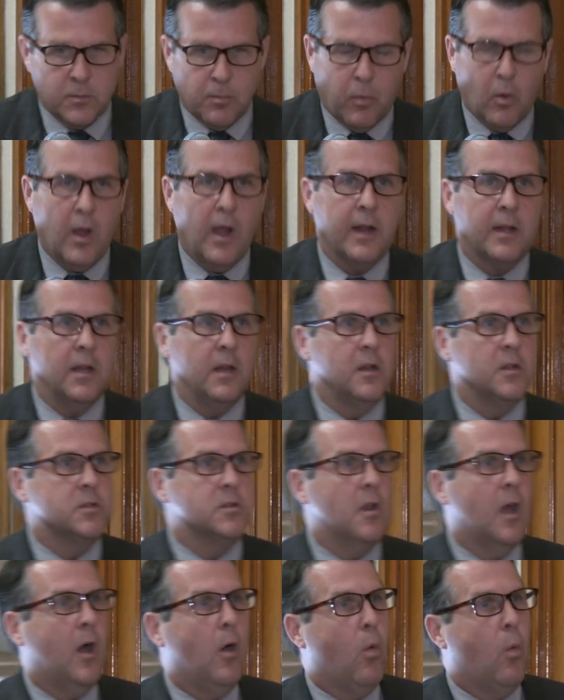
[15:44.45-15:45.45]
Brockton is
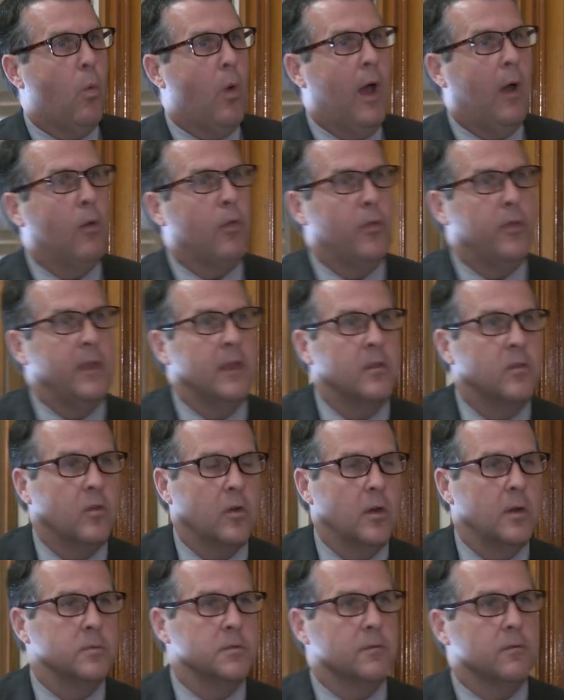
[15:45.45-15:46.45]
not wealthy in
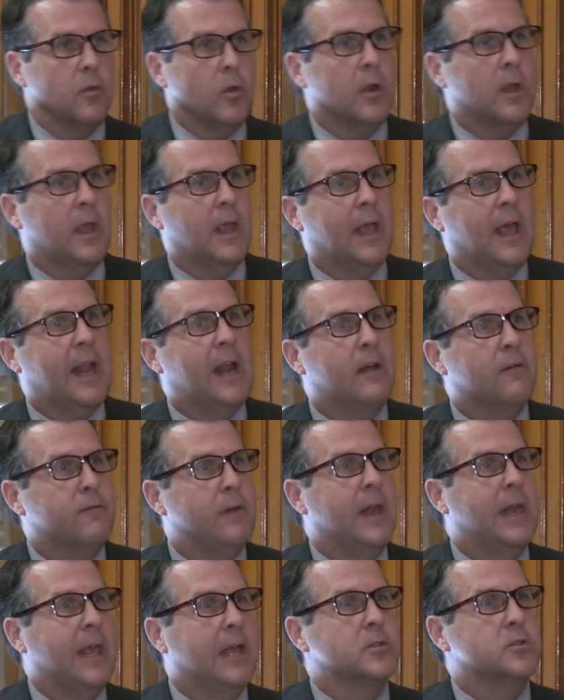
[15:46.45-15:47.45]
terms of looking at our
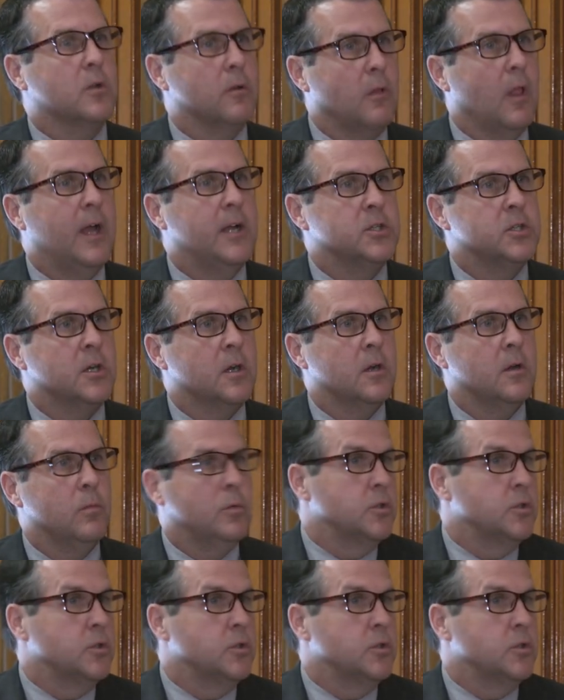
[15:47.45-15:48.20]
financial ledger.